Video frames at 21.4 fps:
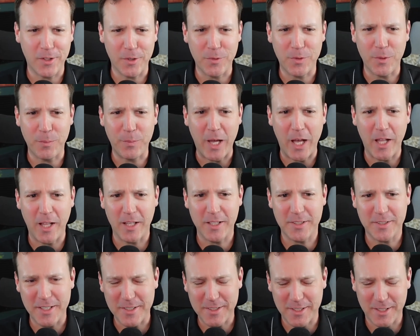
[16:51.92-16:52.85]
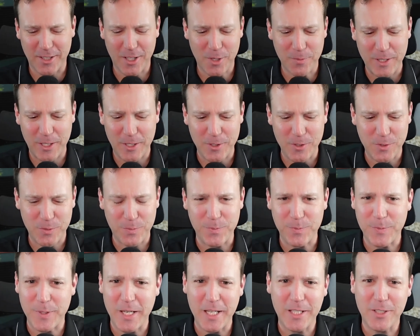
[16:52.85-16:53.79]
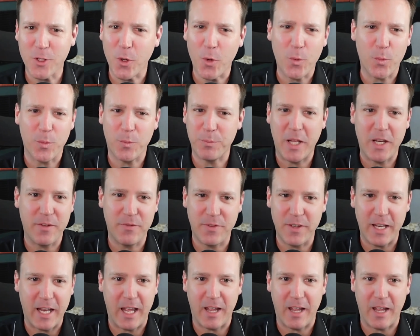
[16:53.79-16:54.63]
the policies that lawmakers make don't benefit